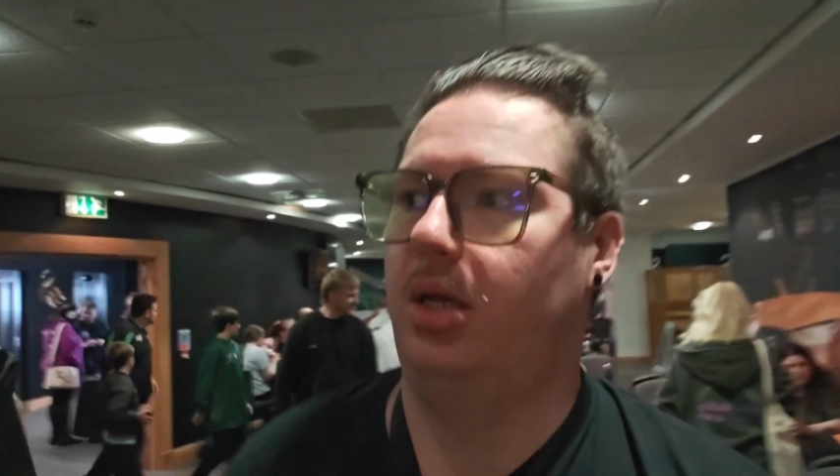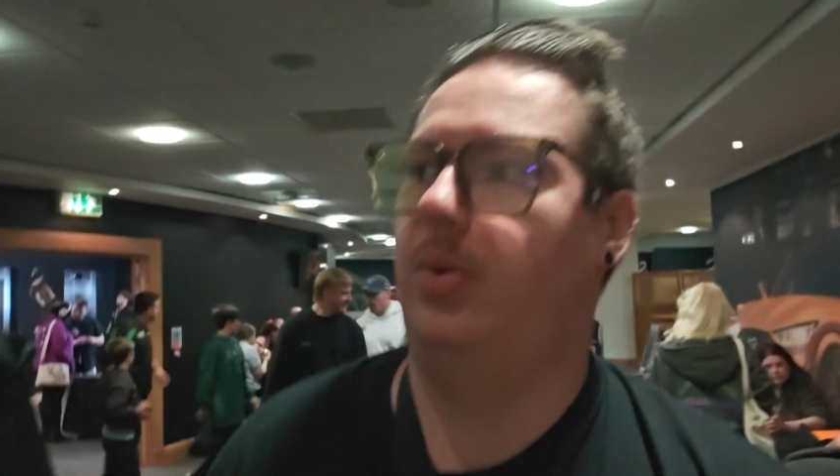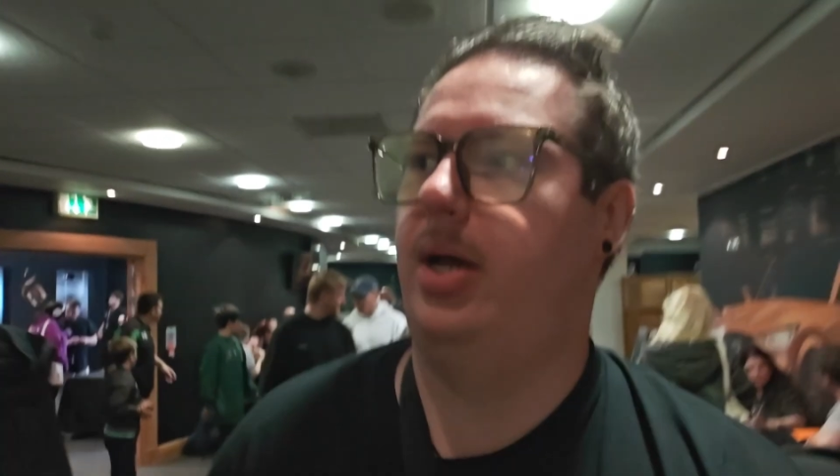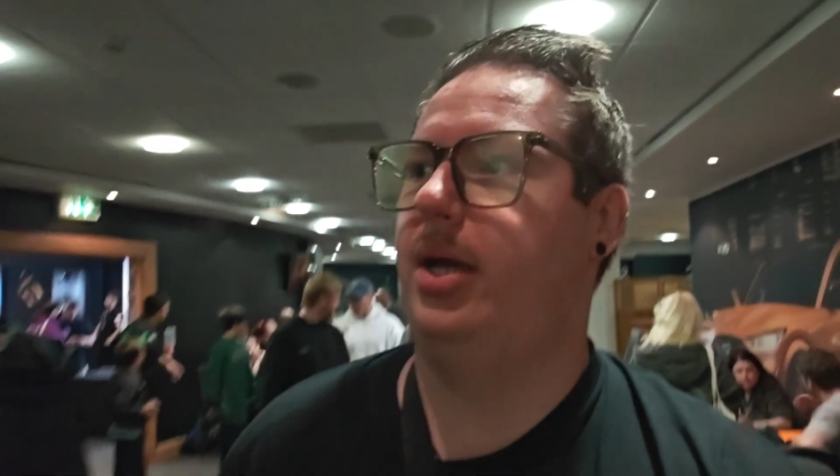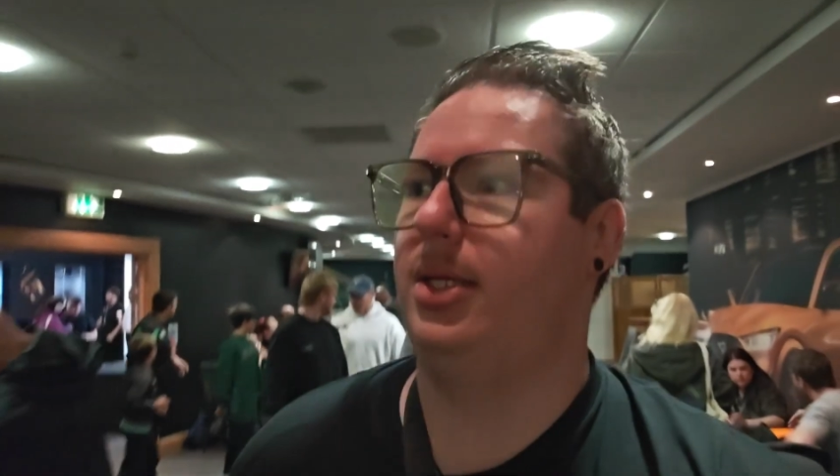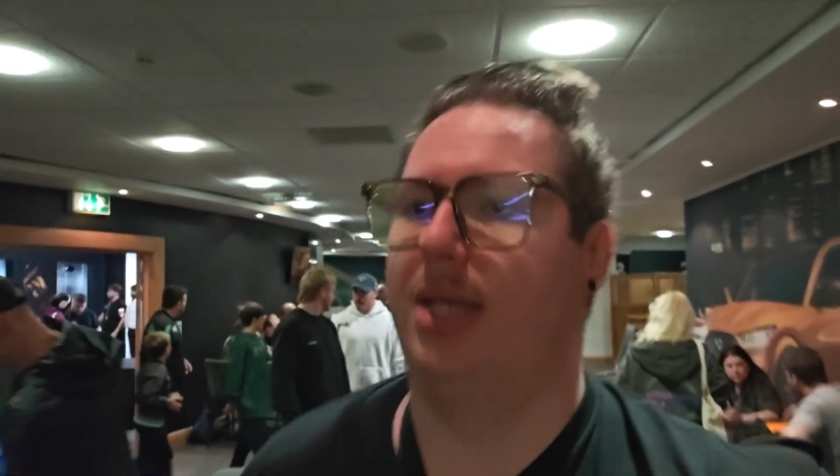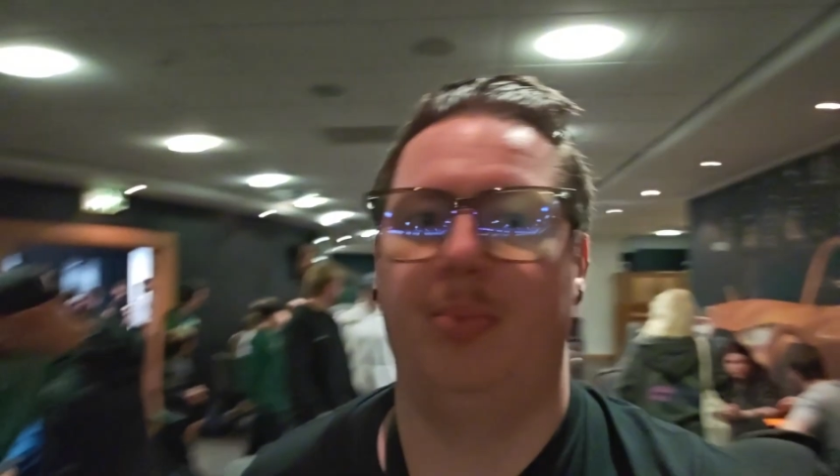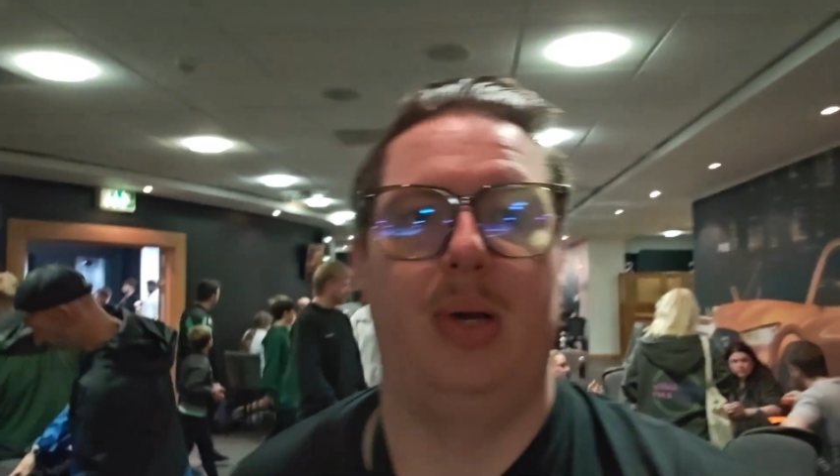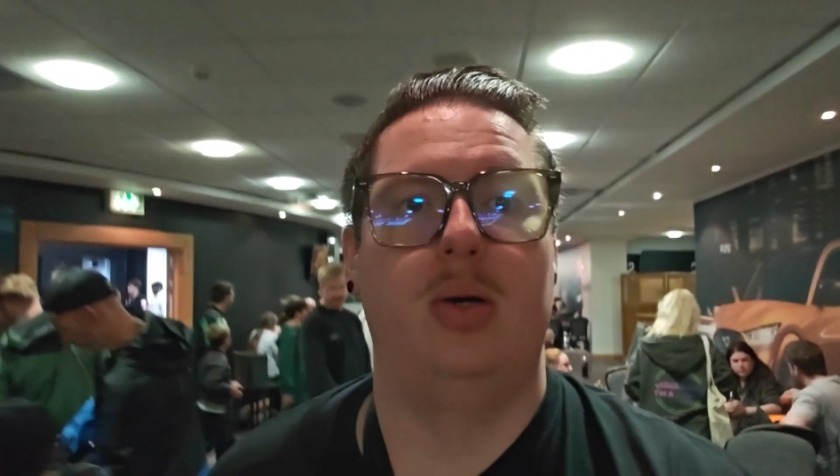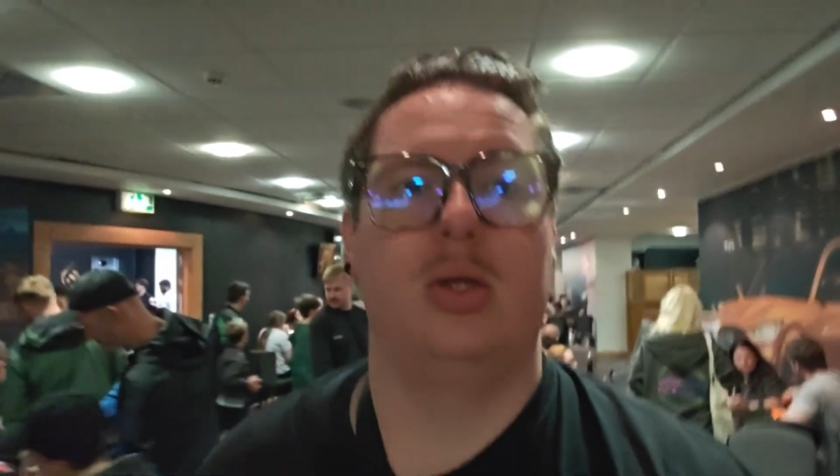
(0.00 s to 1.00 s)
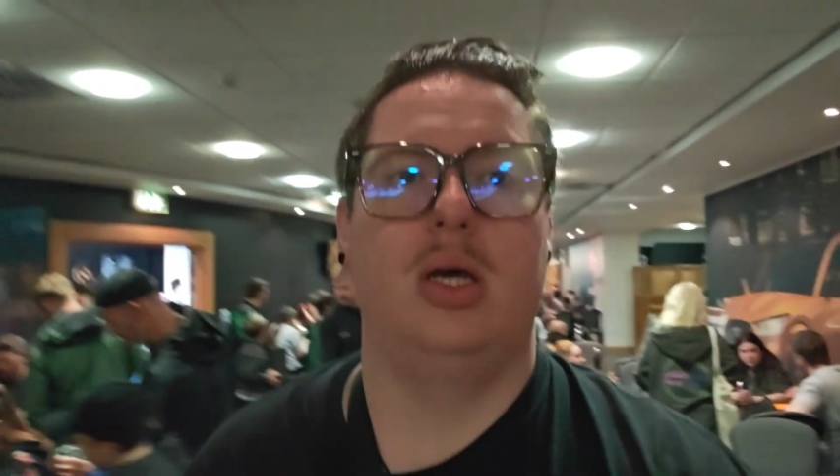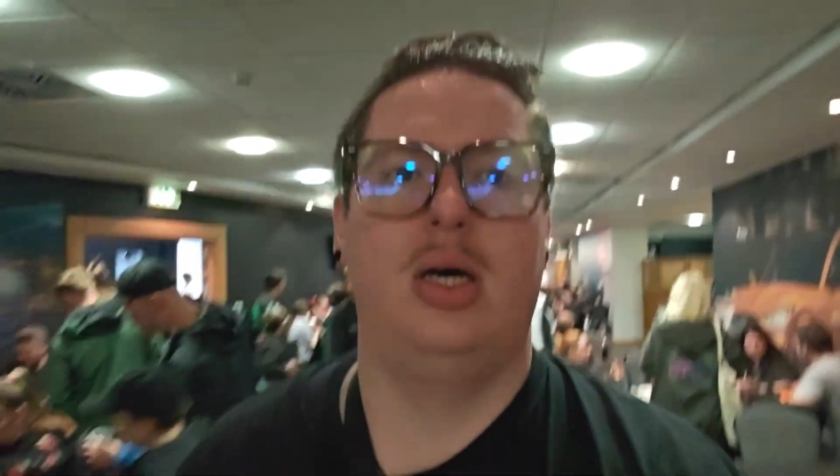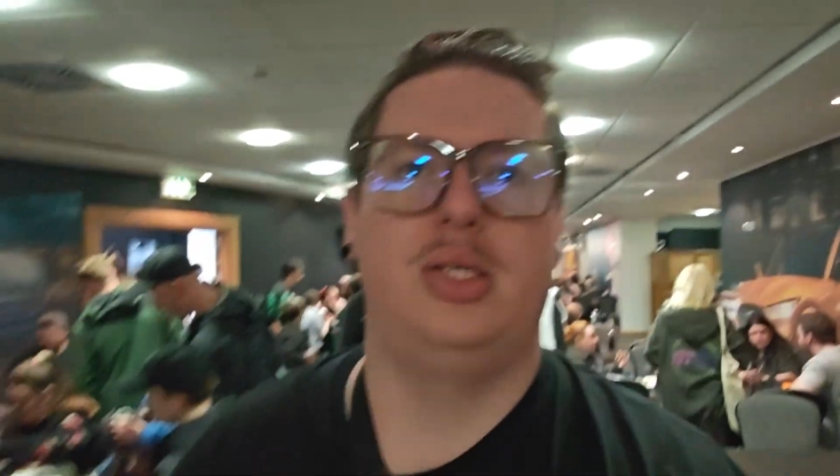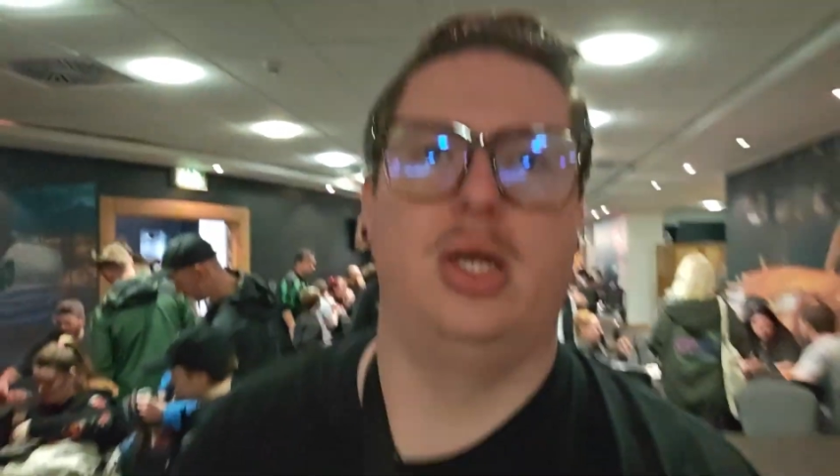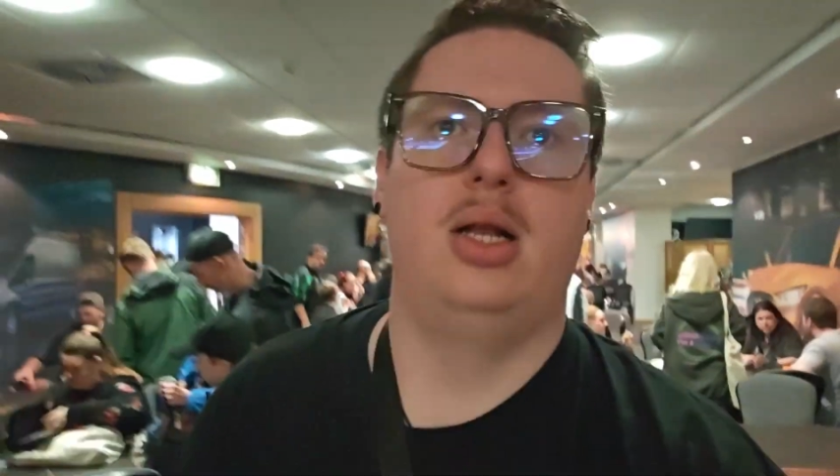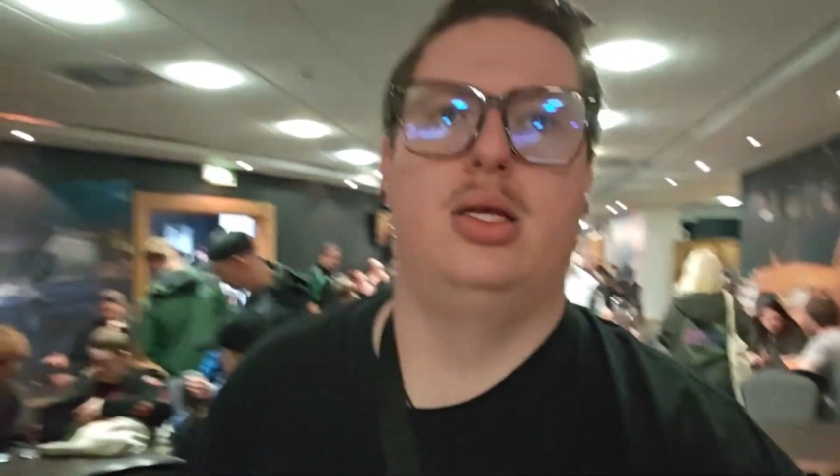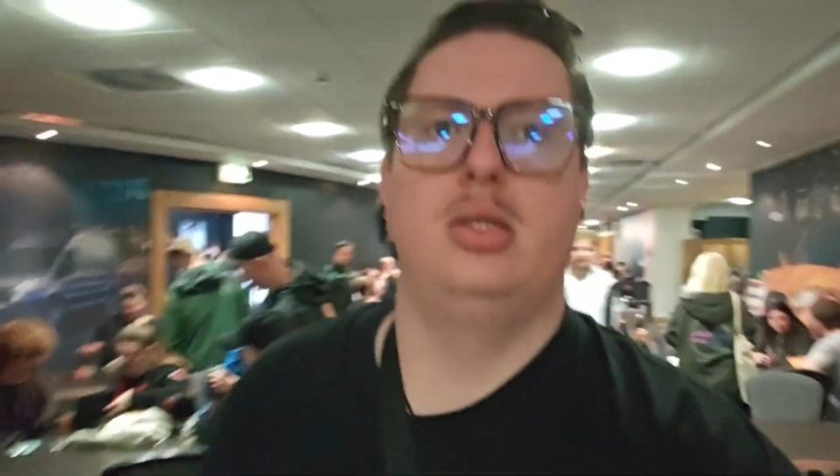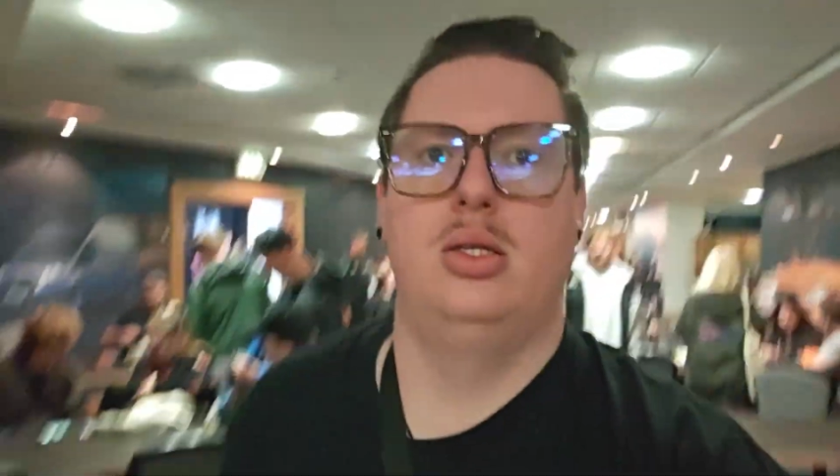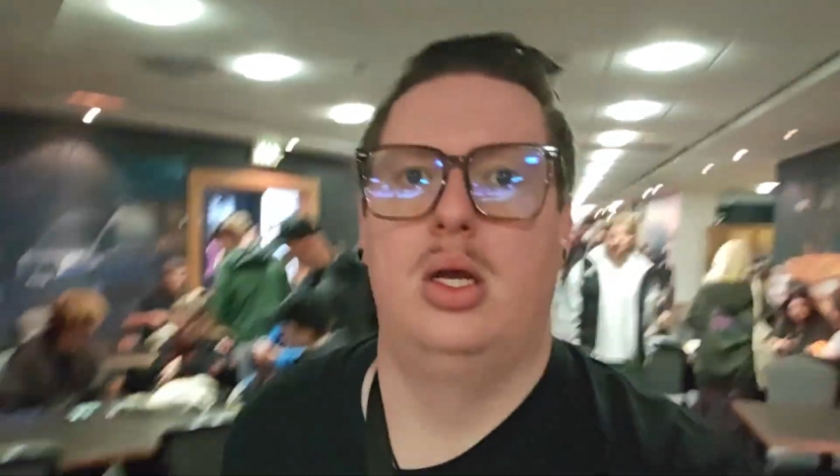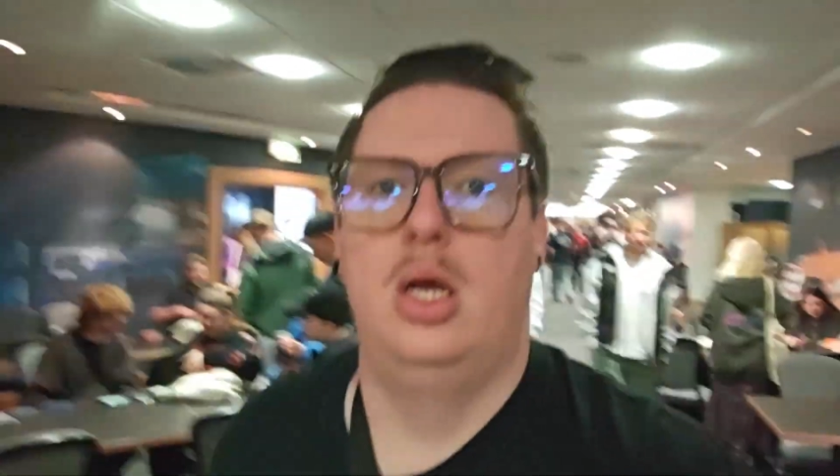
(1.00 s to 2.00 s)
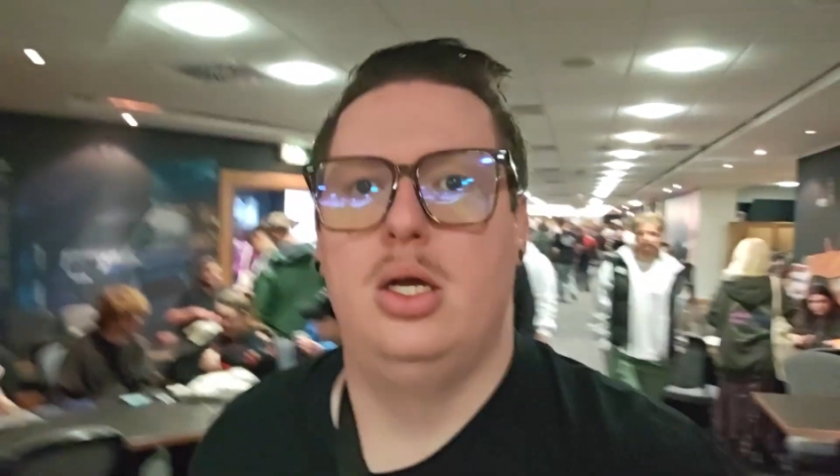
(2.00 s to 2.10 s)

do a £10 card challenge.